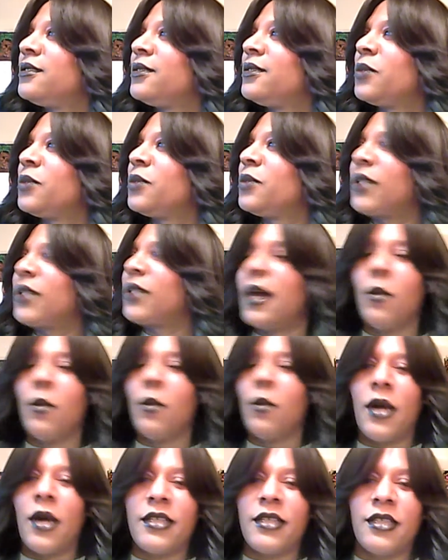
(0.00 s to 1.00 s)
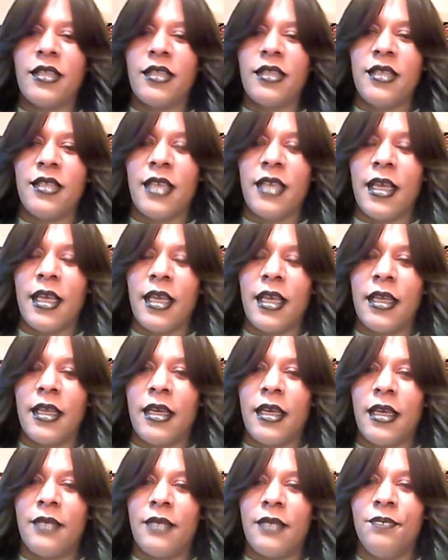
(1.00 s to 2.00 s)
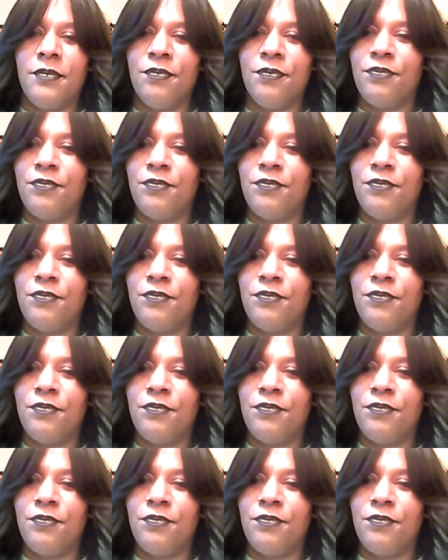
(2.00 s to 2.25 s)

Well, now I'm watching CNN.